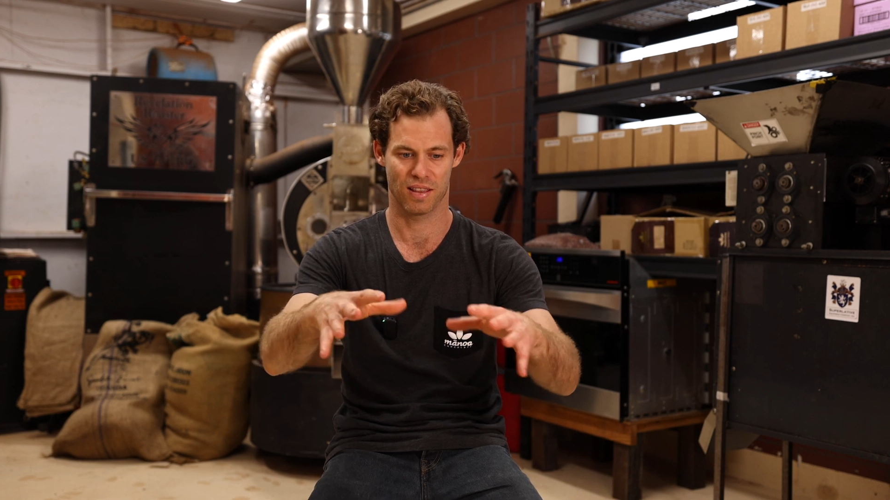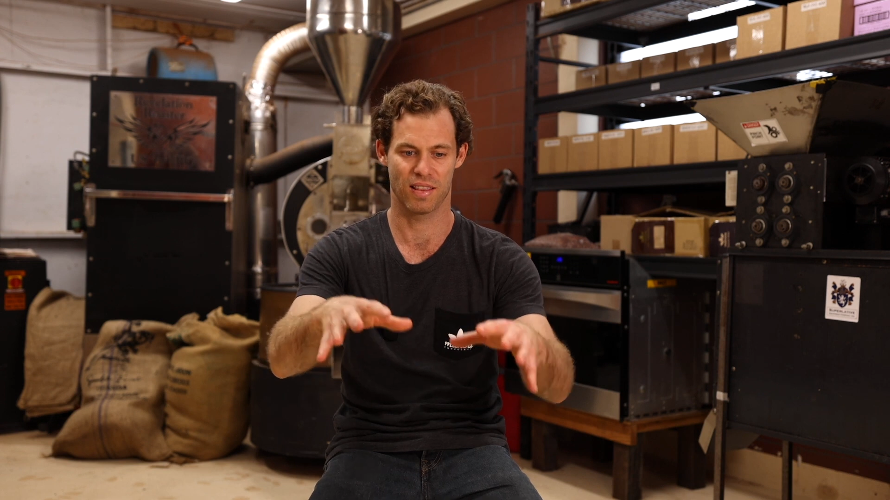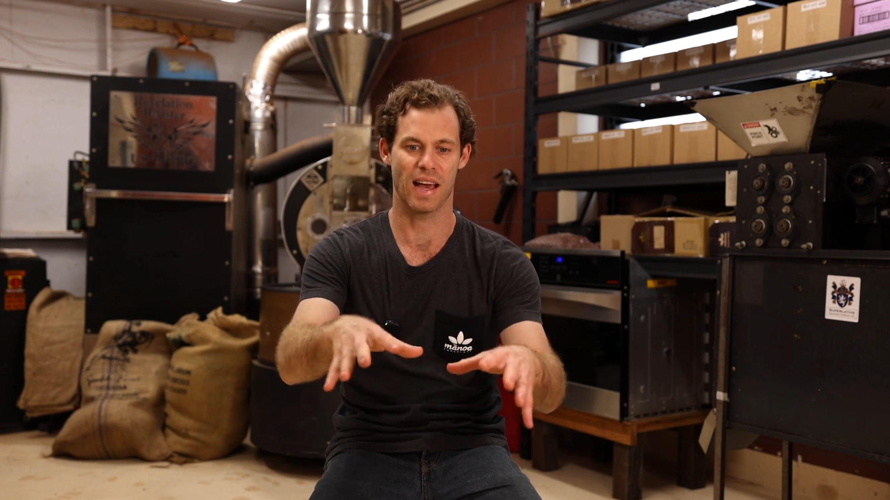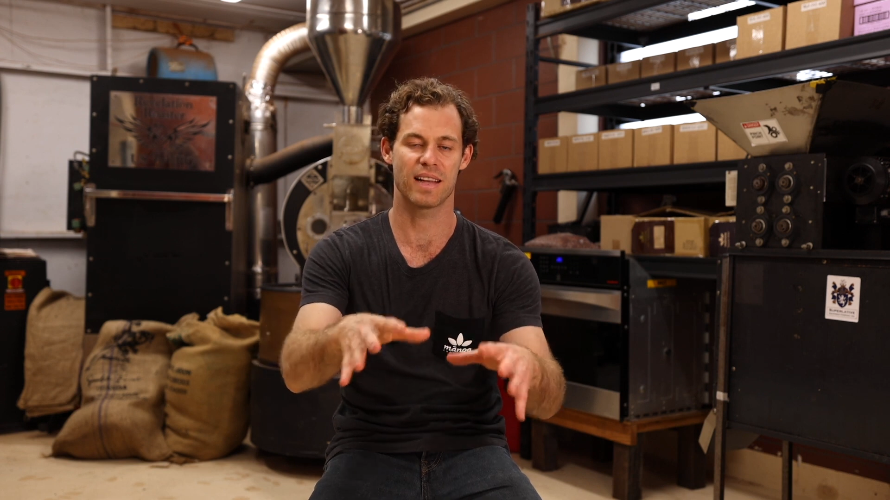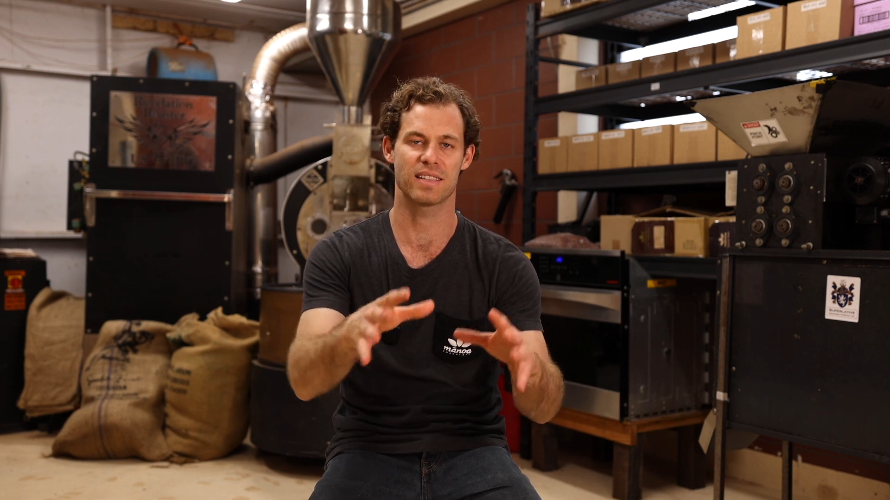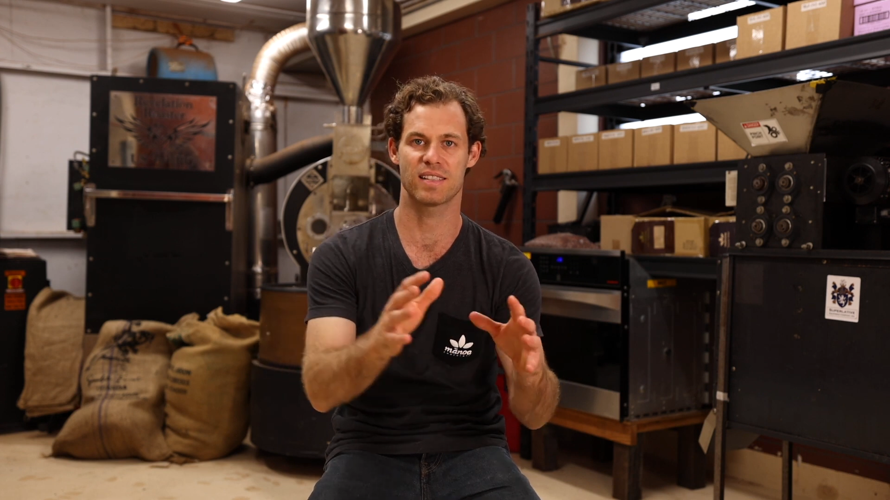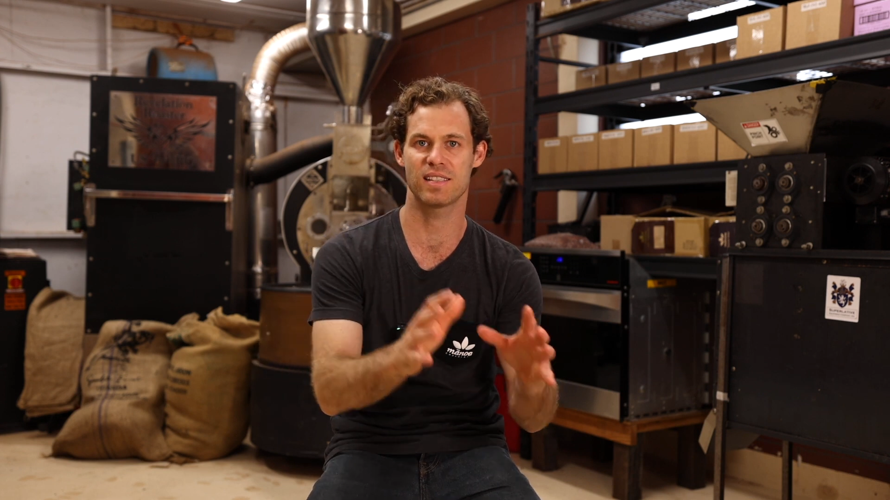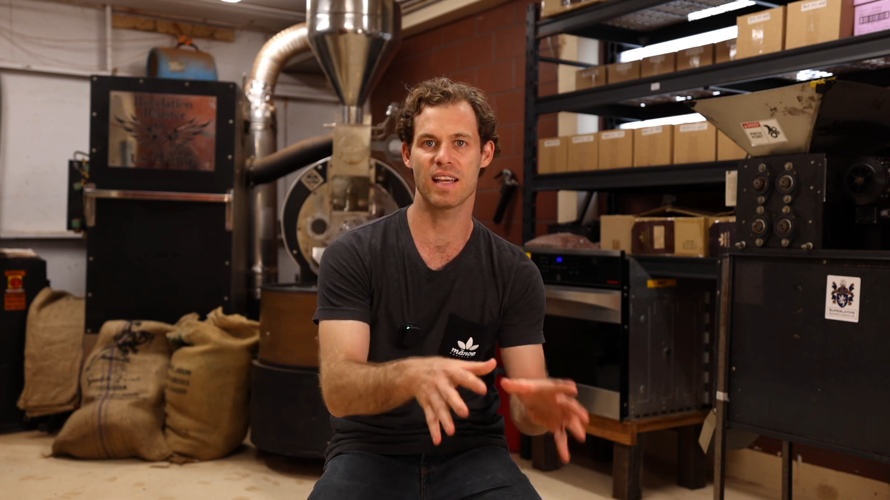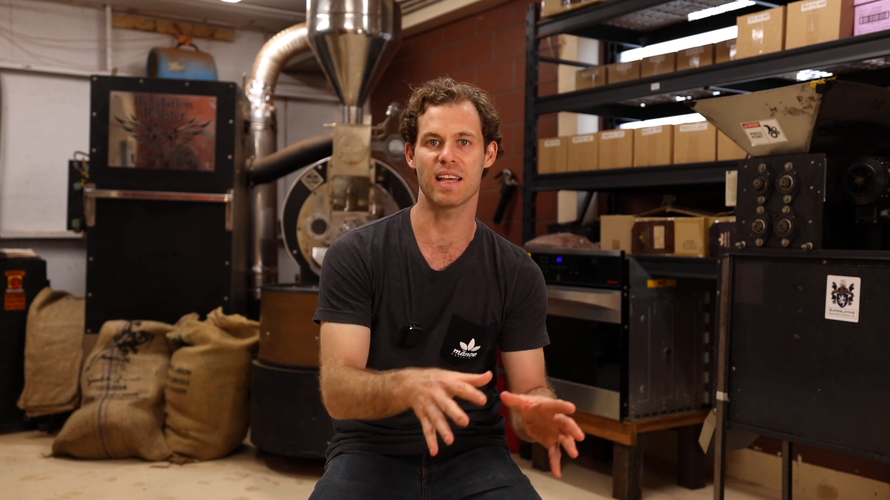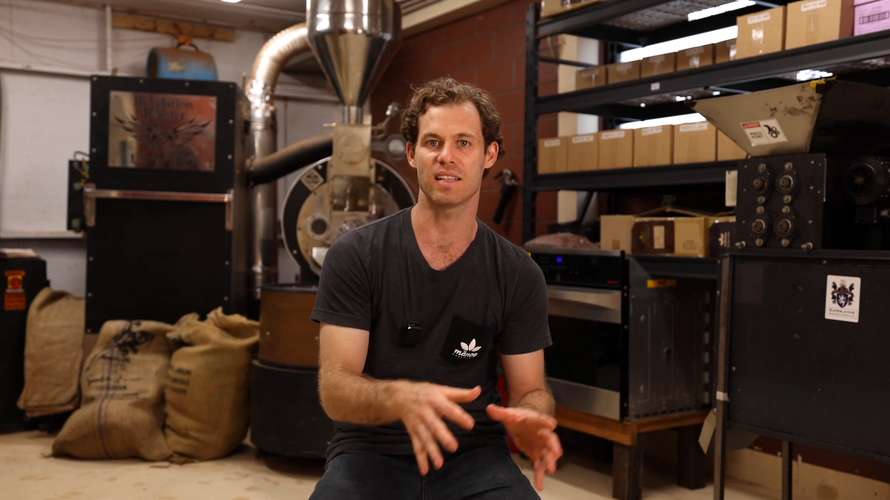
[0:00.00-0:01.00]
that
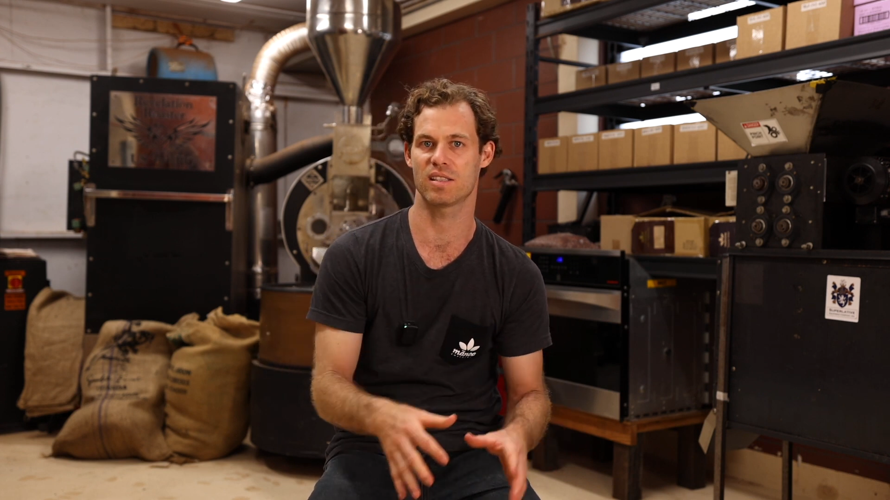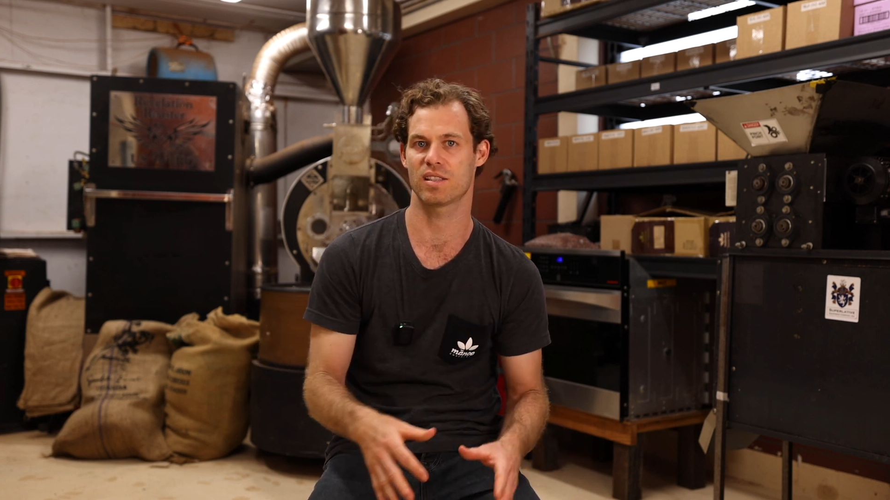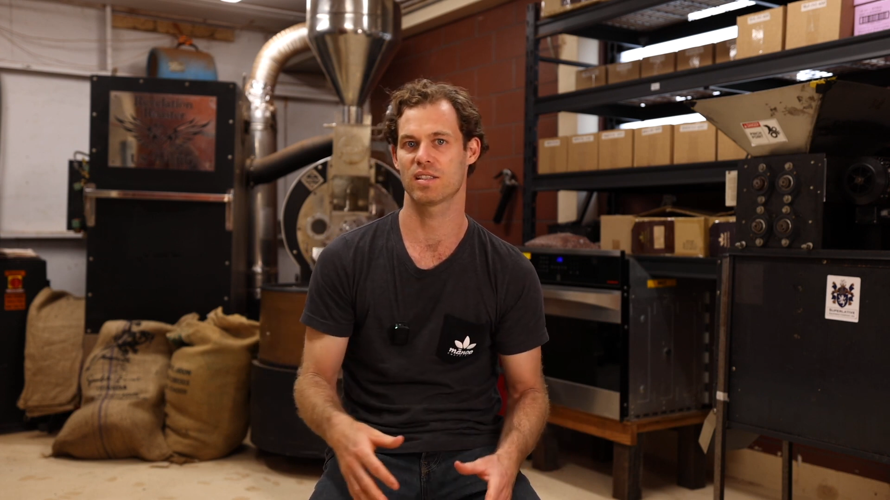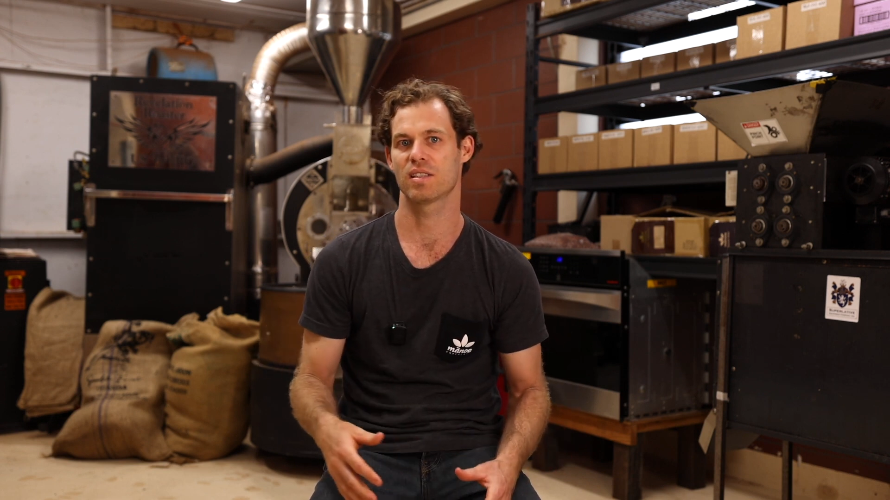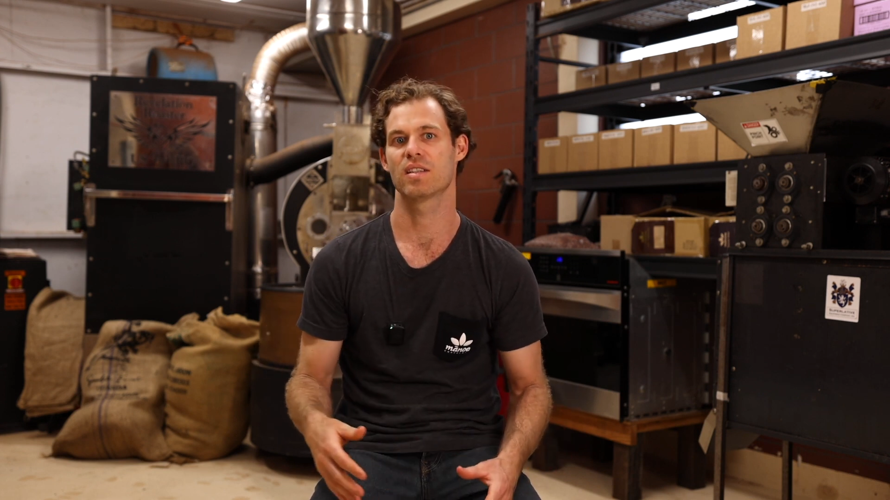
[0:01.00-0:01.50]
state